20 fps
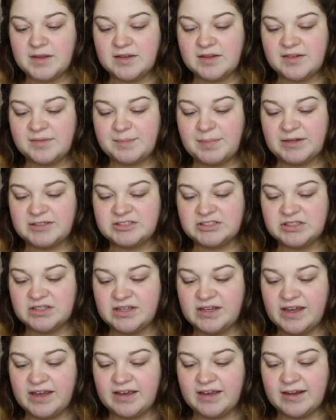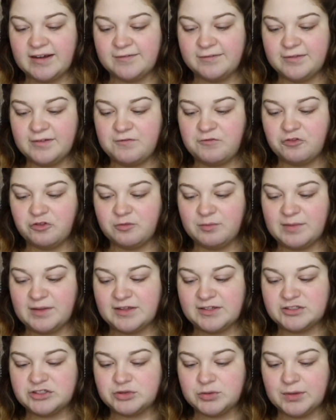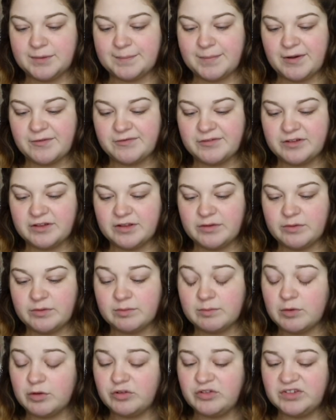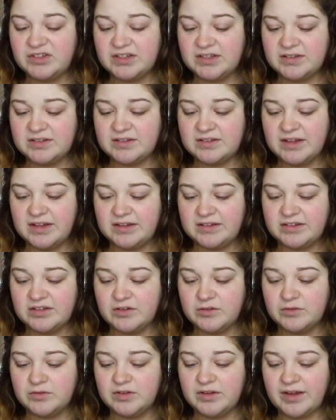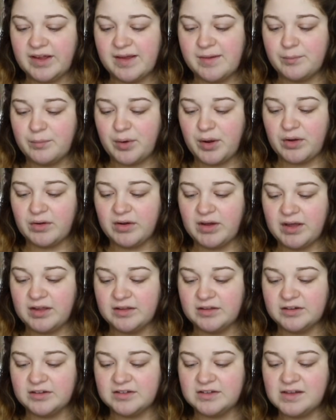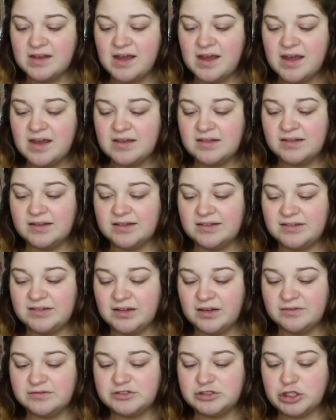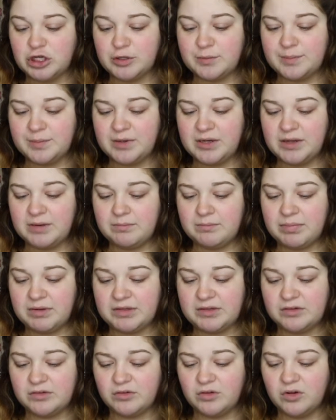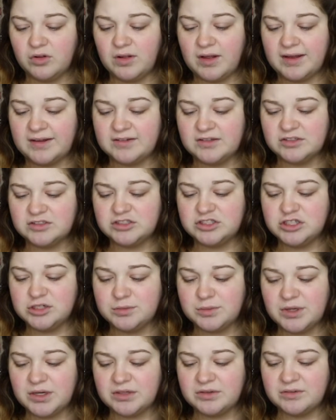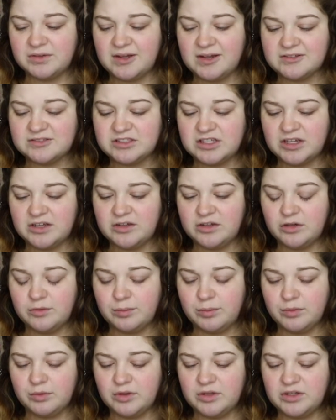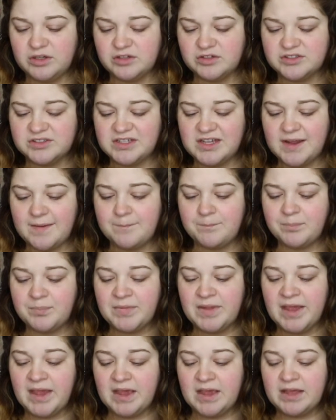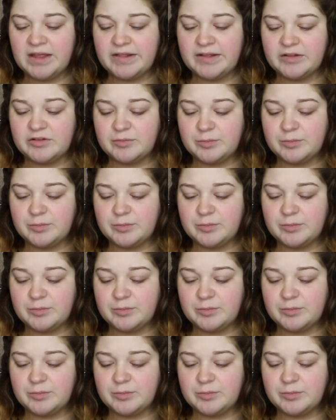Specially and carefully formulated to work perfectly with most skin tones and brow colors. This self-sharpening pencil glides onto your brows without tugging or pulling your skin. And the